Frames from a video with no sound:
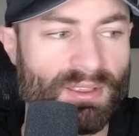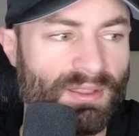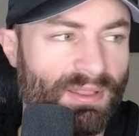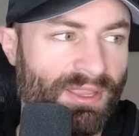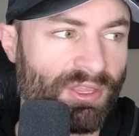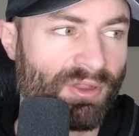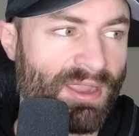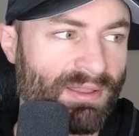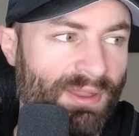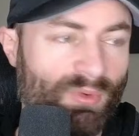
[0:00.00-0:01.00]
Like you're
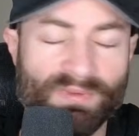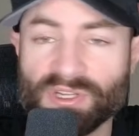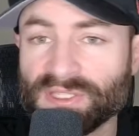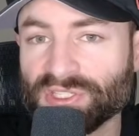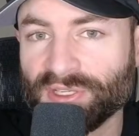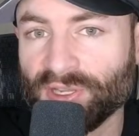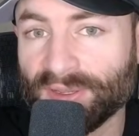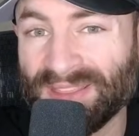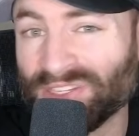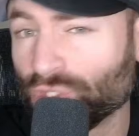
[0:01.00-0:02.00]
kind of like reverse
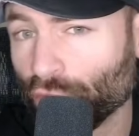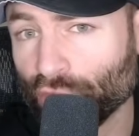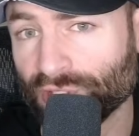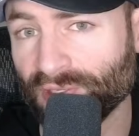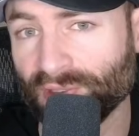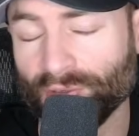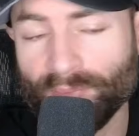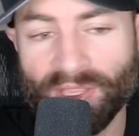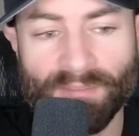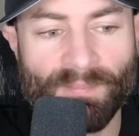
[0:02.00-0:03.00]
engineering the intrusion a little
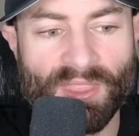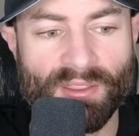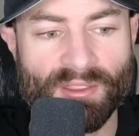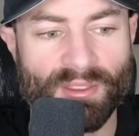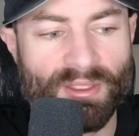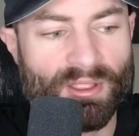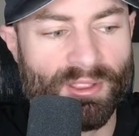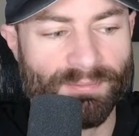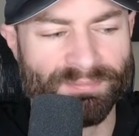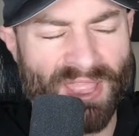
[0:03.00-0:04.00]
bit.
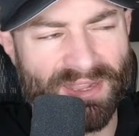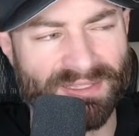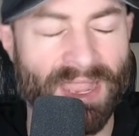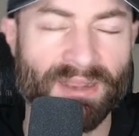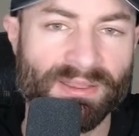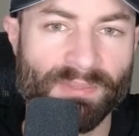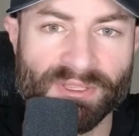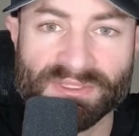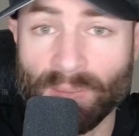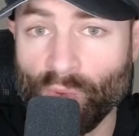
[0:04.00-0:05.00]
Um, not exactly,
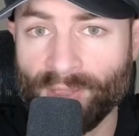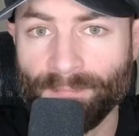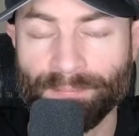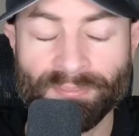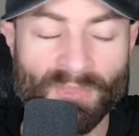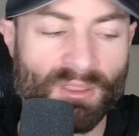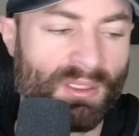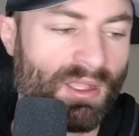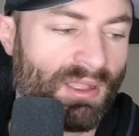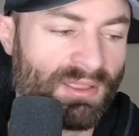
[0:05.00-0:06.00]
but somewhat.
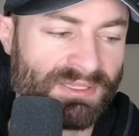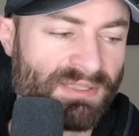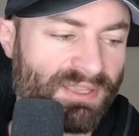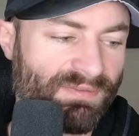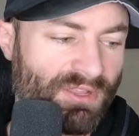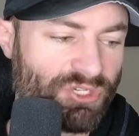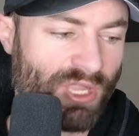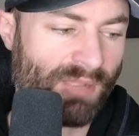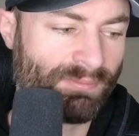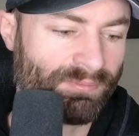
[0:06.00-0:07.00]
Uh, sounds like a fun
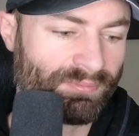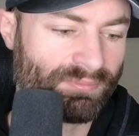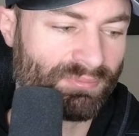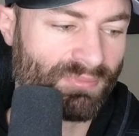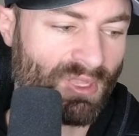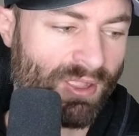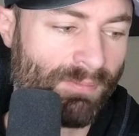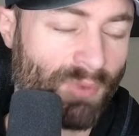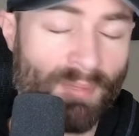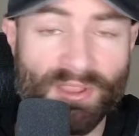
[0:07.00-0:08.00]
job. Um,
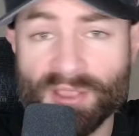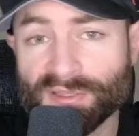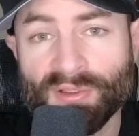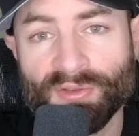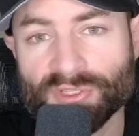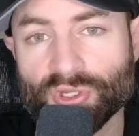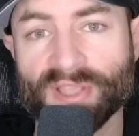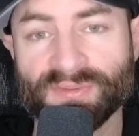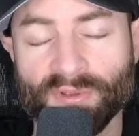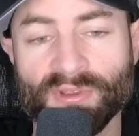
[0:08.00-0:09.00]
probably also a little
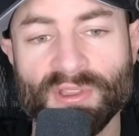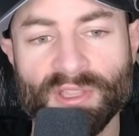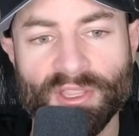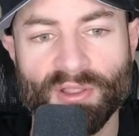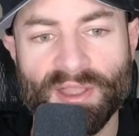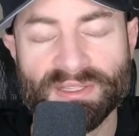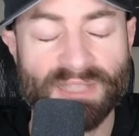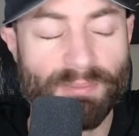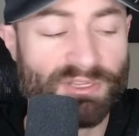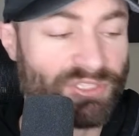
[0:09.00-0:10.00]
stressful. You know, a lot of
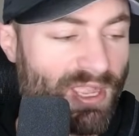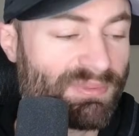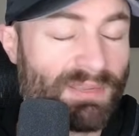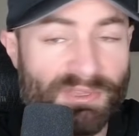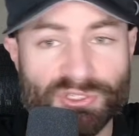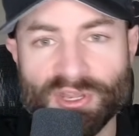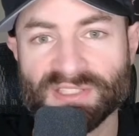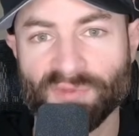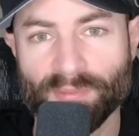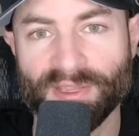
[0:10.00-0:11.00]
cyber jobs can be
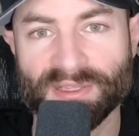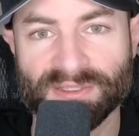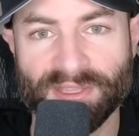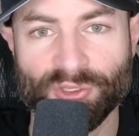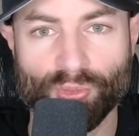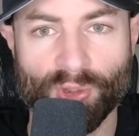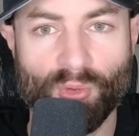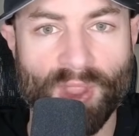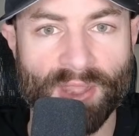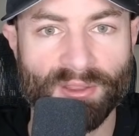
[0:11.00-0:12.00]
stressful because they do
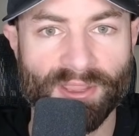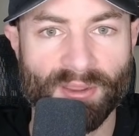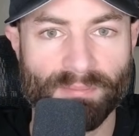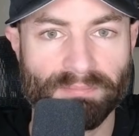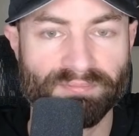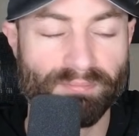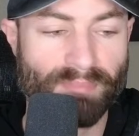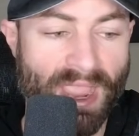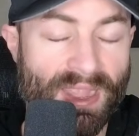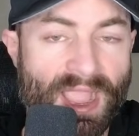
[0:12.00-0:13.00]
require like
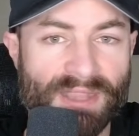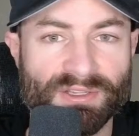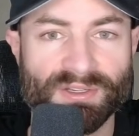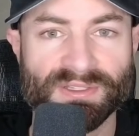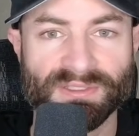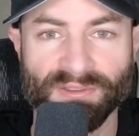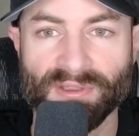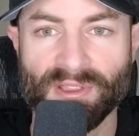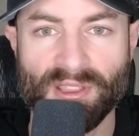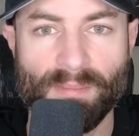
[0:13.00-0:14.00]
bad actors and
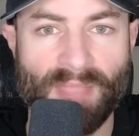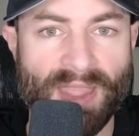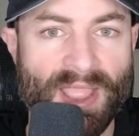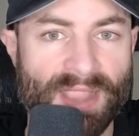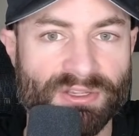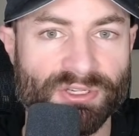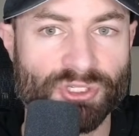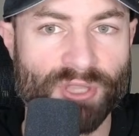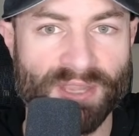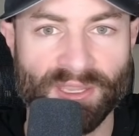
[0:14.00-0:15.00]
bad actors
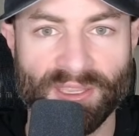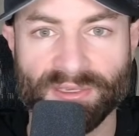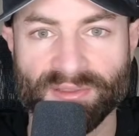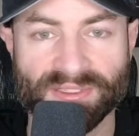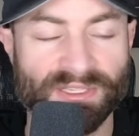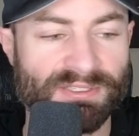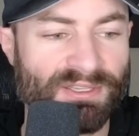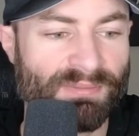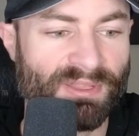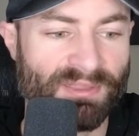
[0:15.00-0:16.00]
trying to get into the
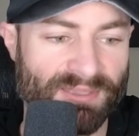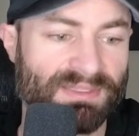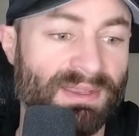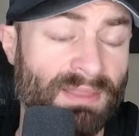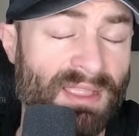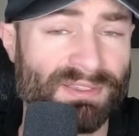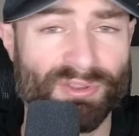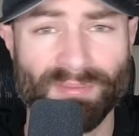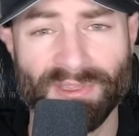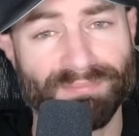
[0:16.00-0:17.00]
system and things like that. So it
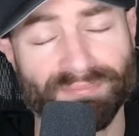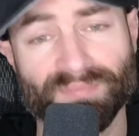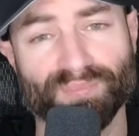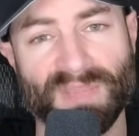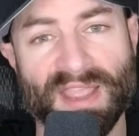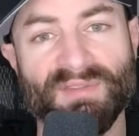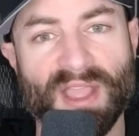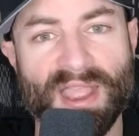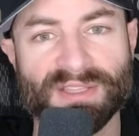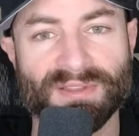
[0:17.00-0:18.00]
can be kind of a
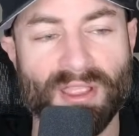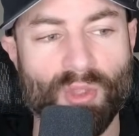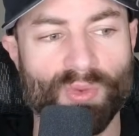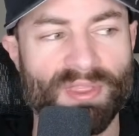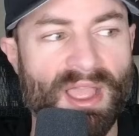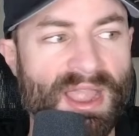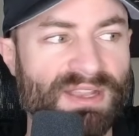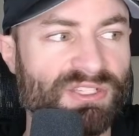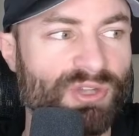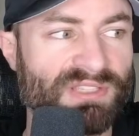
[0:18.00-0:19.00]
high, one of the
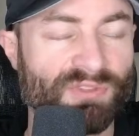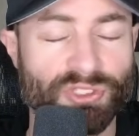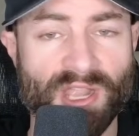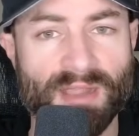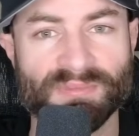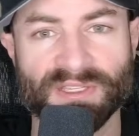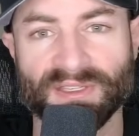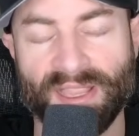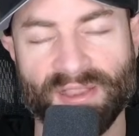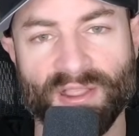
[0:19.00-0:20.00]
highest stressful jobs in
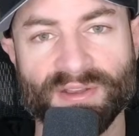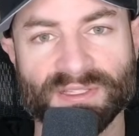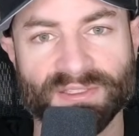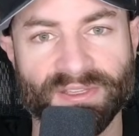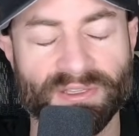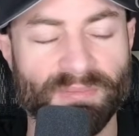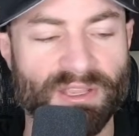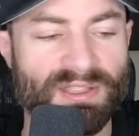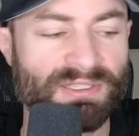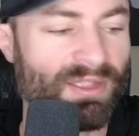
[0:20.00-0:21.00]
tech, honestly,
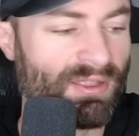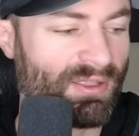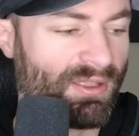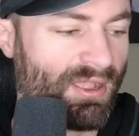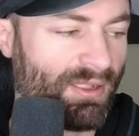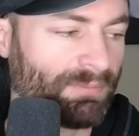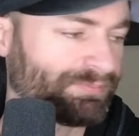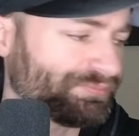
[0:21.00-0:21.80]
because um,